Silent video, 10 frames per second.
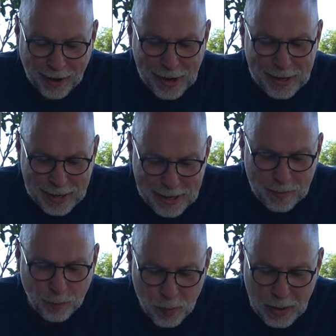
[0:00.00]
On
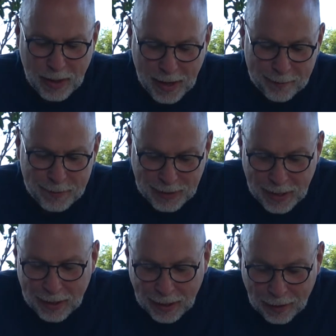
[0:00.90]
him we have
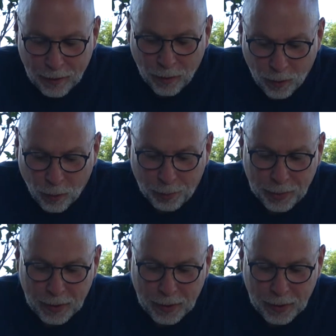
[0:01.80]
set our hope,